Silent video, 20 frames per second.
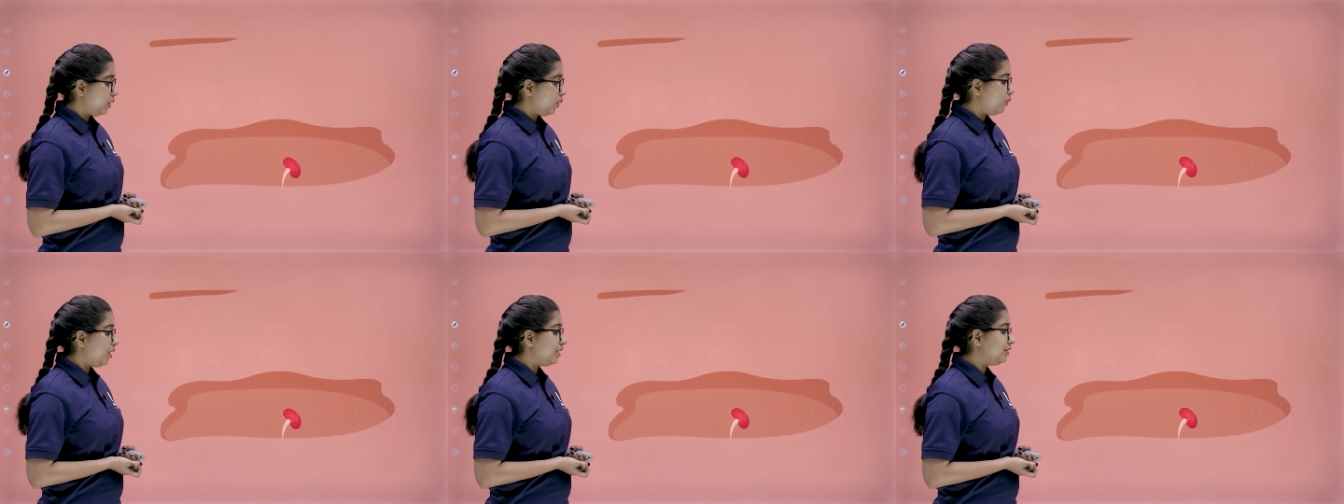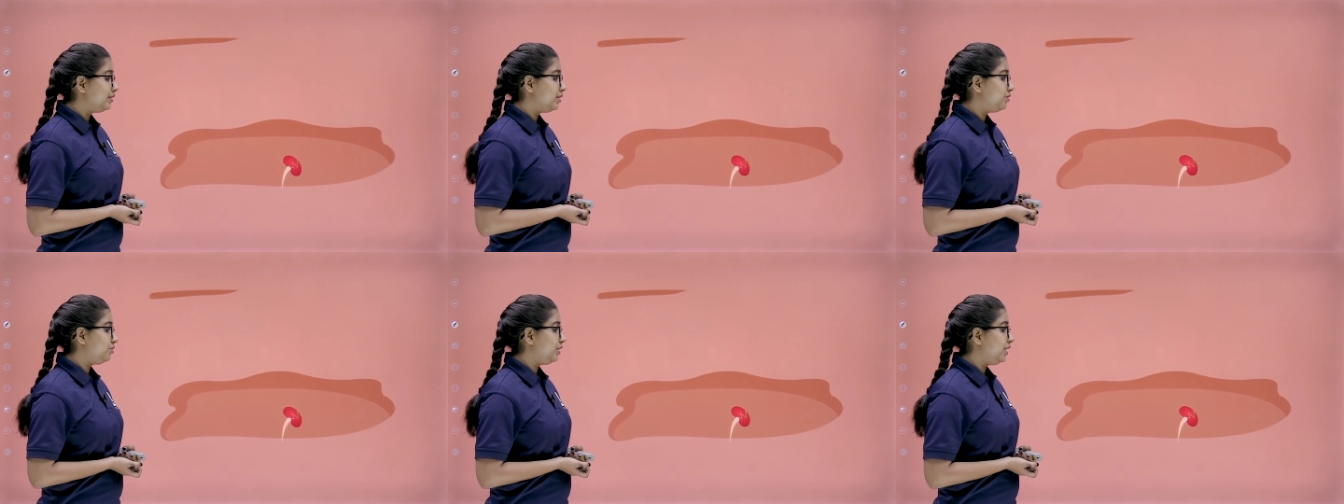
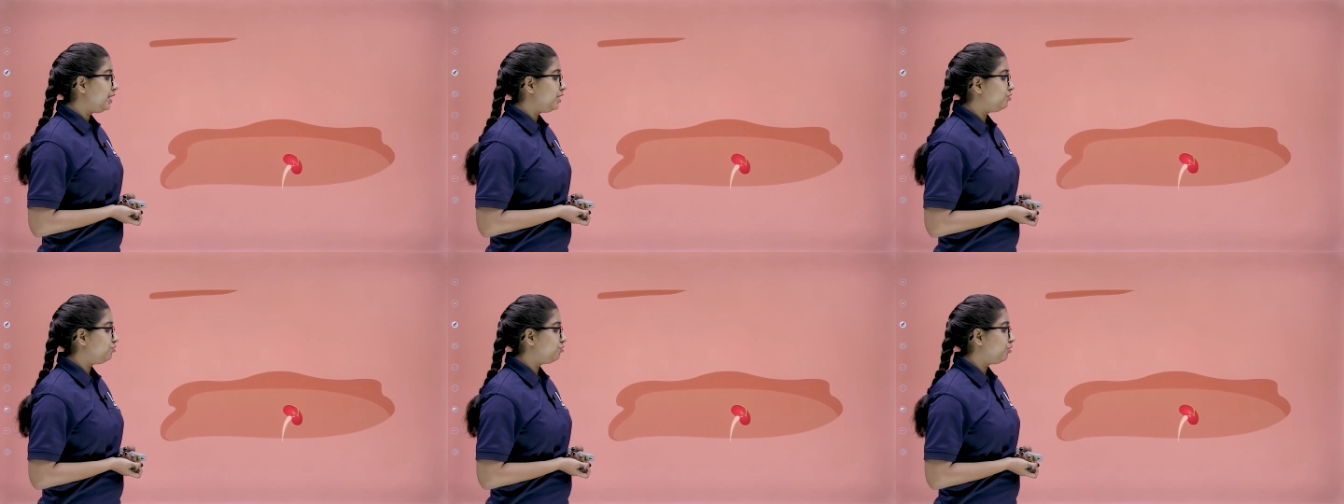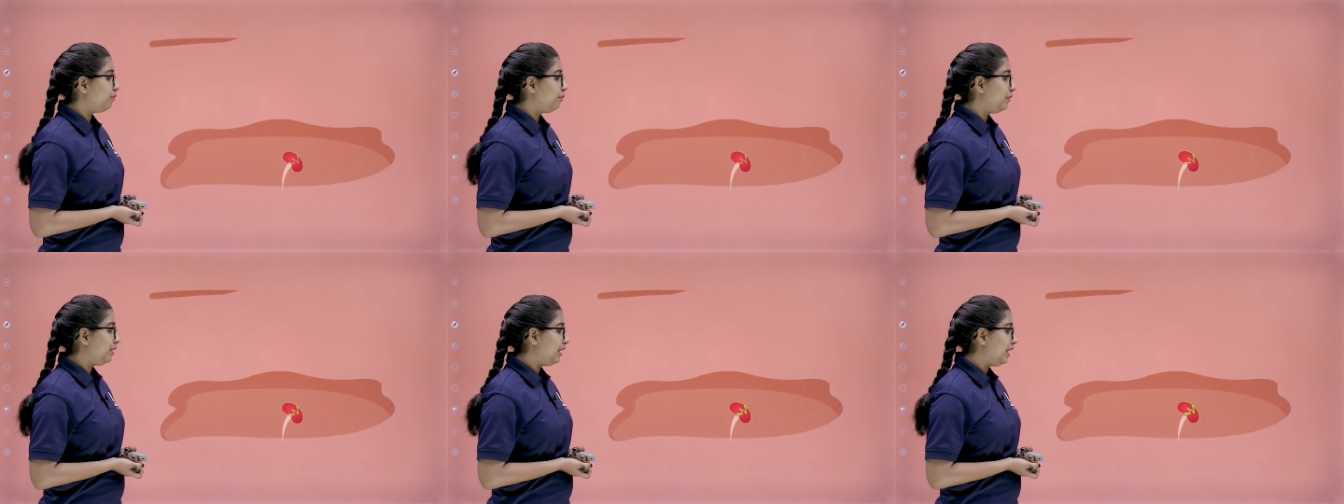Once the seed
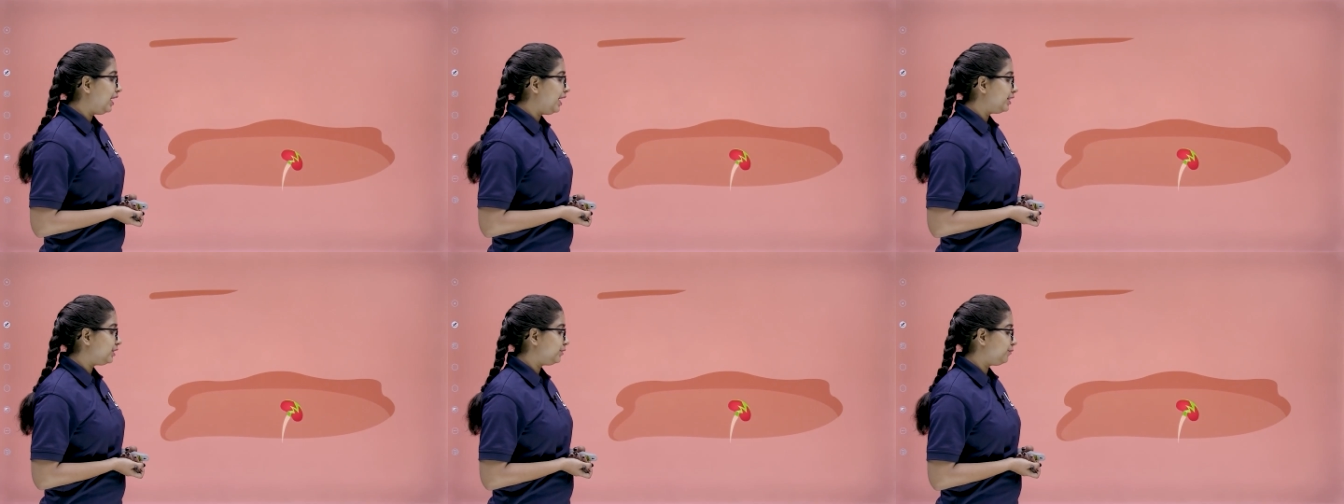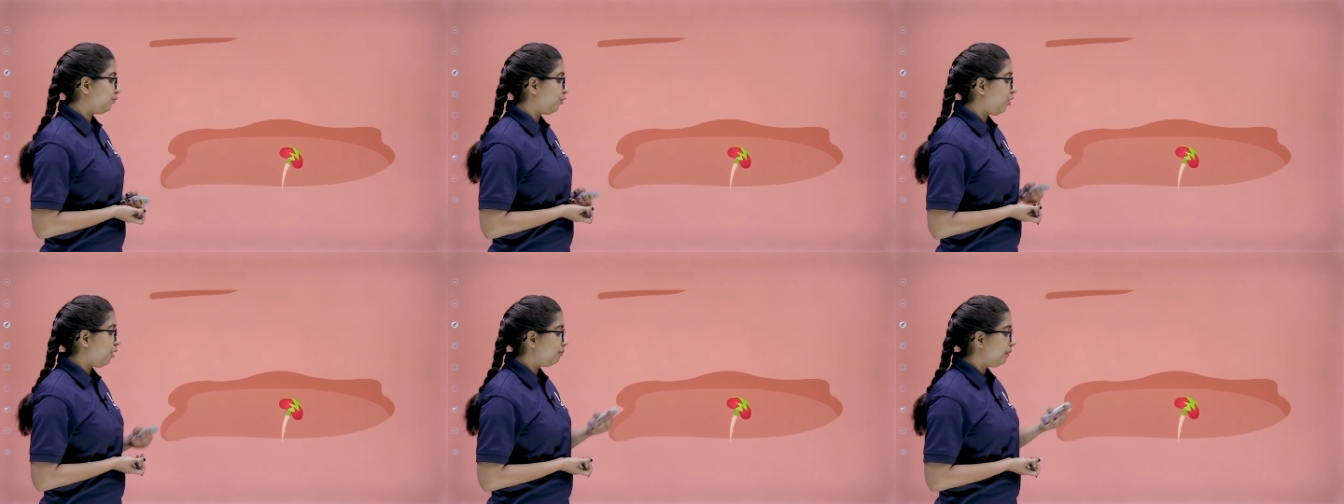germinates
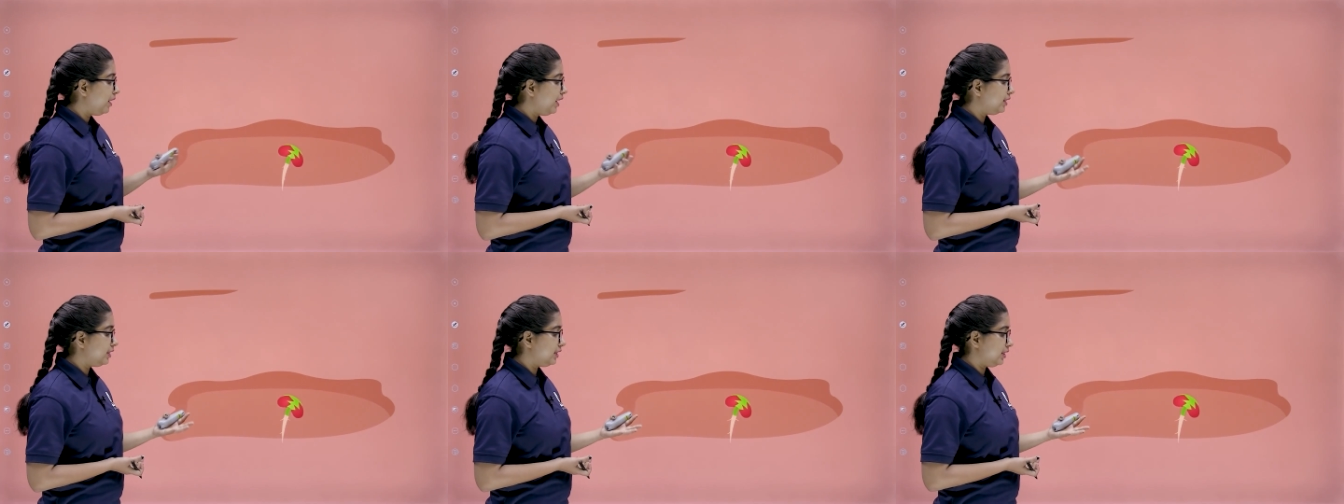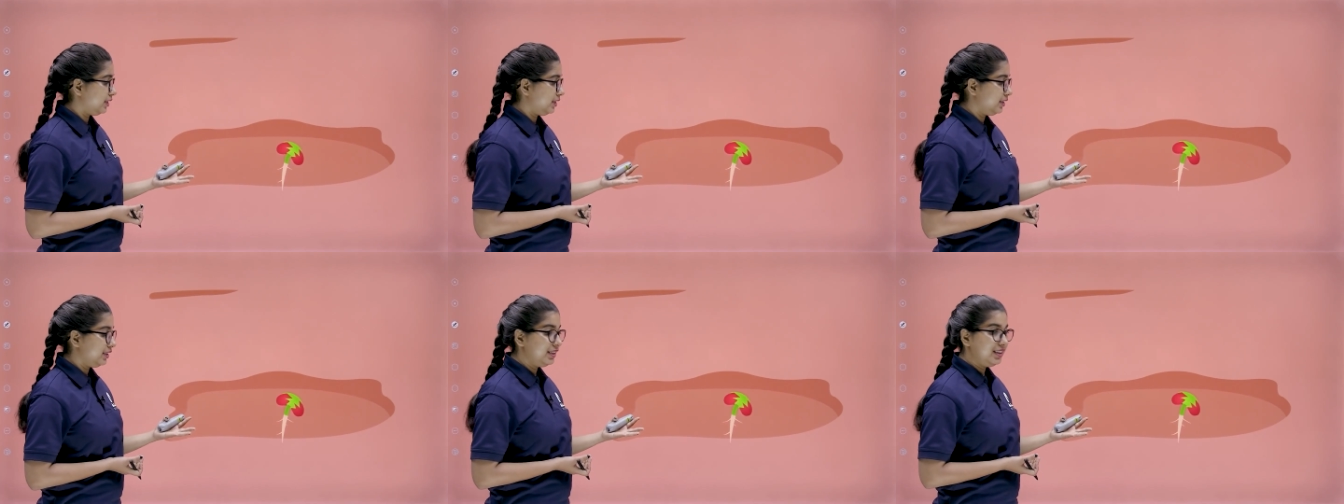from
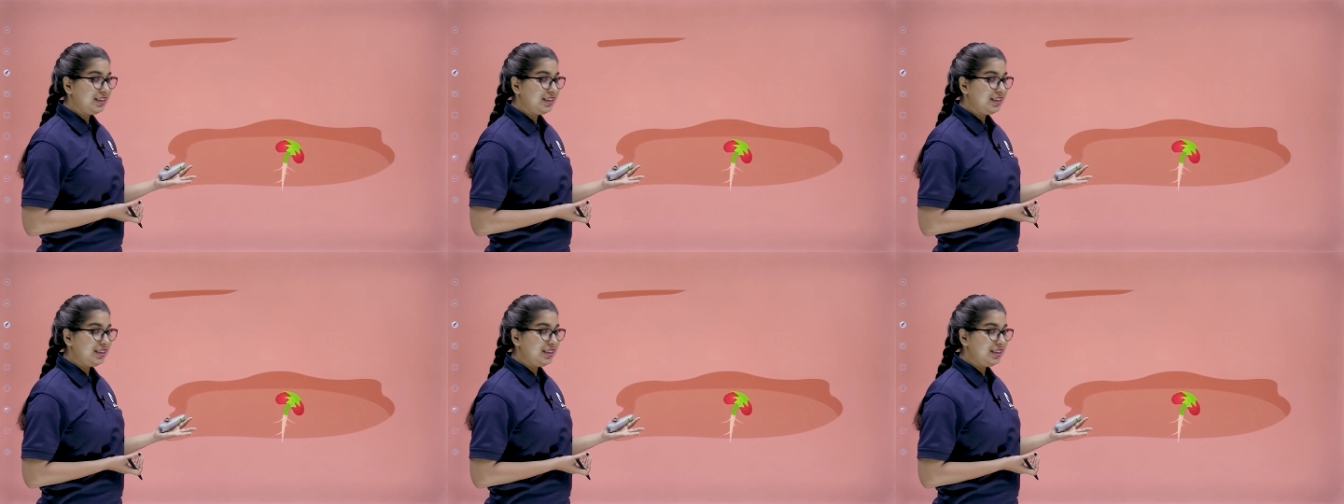it,